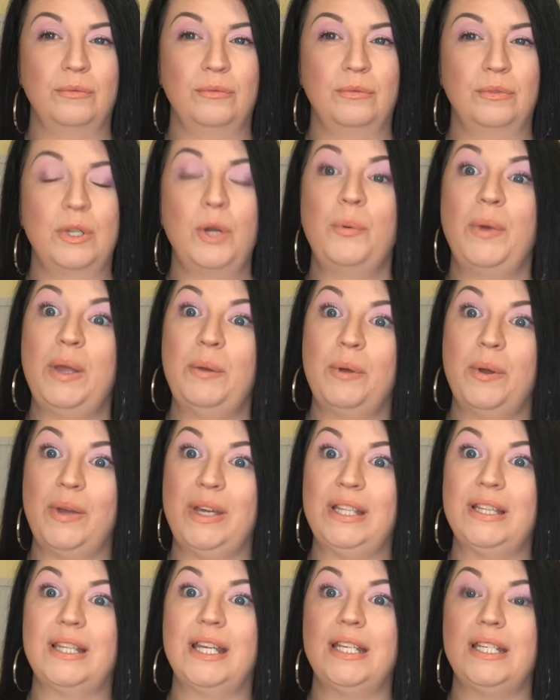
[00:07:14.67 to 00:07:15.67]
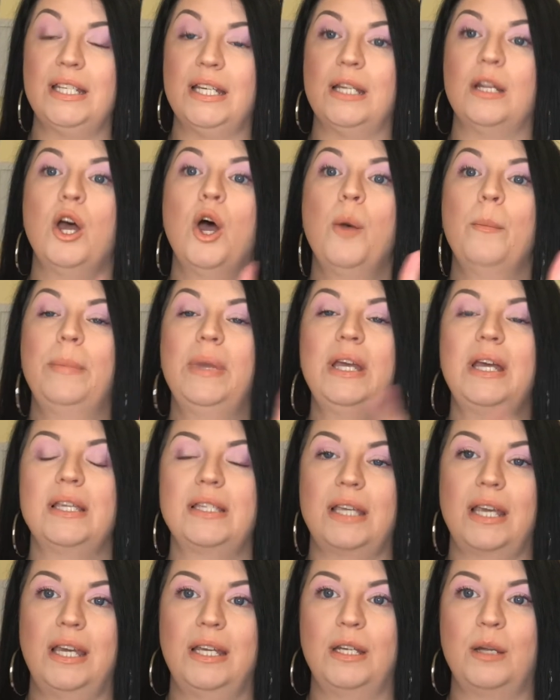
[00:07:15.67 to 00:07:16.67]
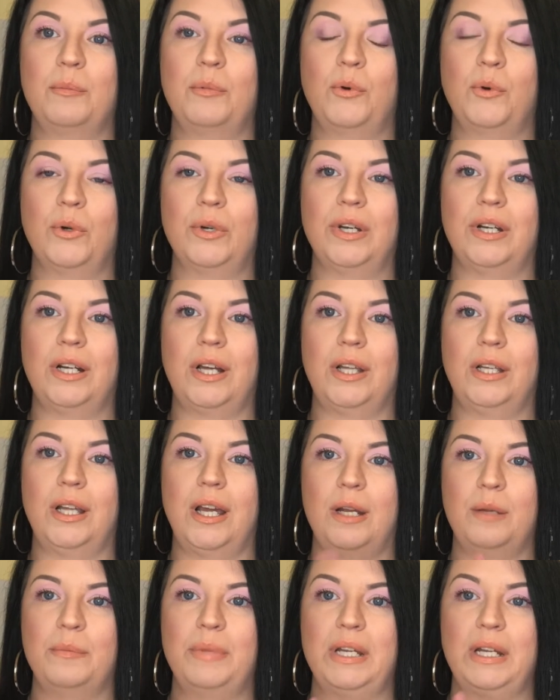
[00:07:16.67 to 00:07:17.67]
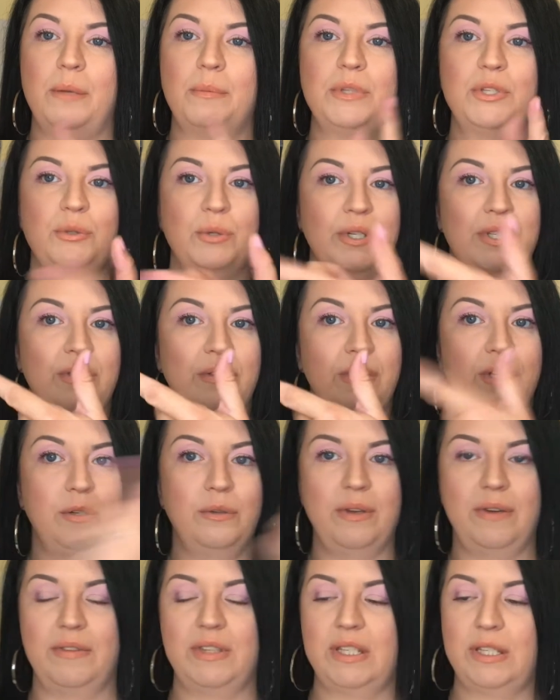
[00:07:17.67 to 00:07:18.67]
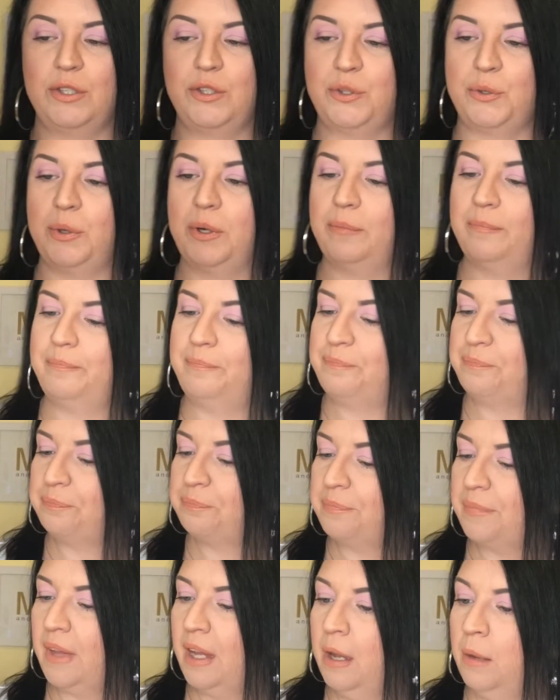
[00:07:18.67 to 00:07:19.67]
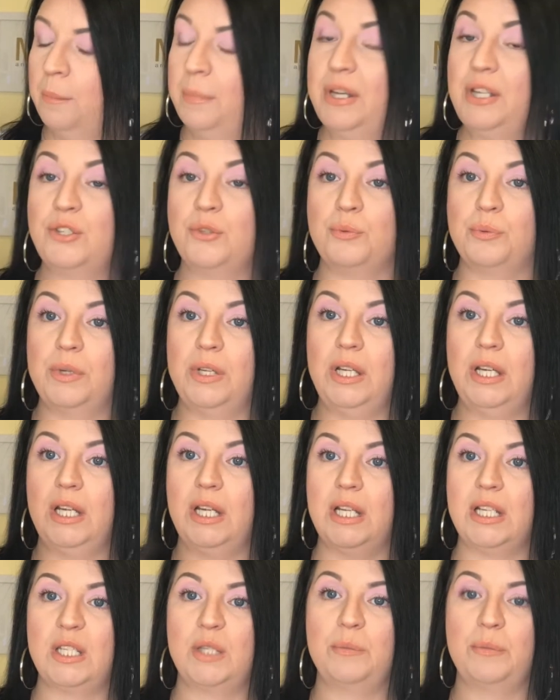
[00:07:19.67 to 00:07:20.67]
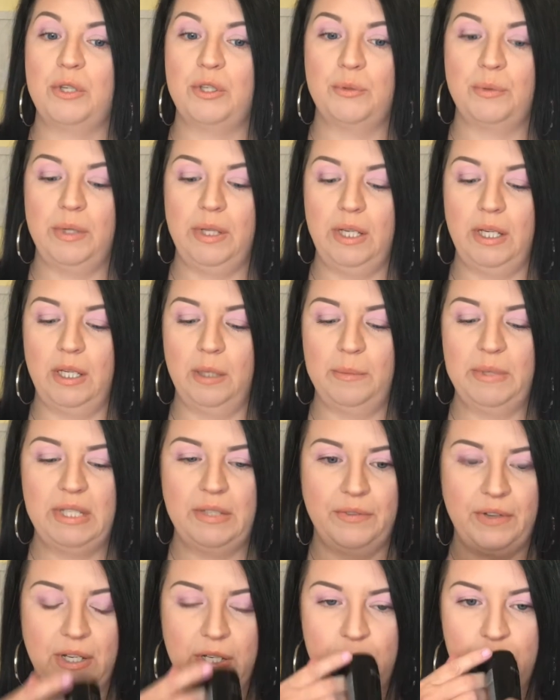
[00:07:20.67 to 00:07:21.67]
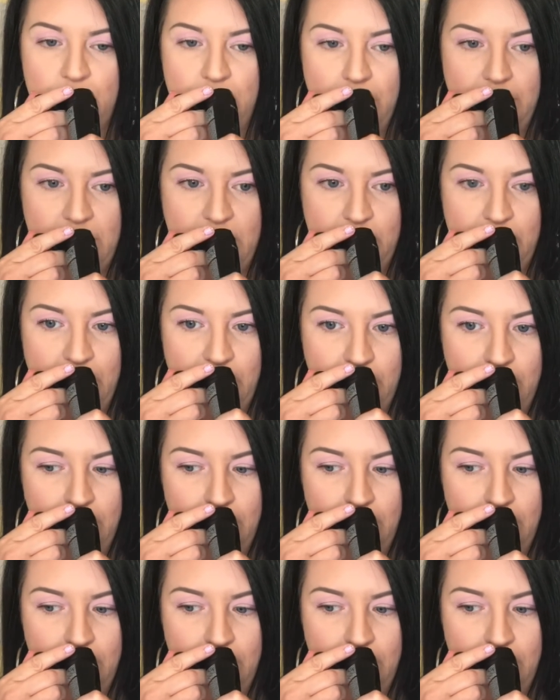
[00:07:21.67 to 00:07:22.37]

No, wait, wait, wait, they did, because I end up ordering online and picking up a store, so they do have this in store. But it's really good, it smells really good. Let me see if I can describe the smell.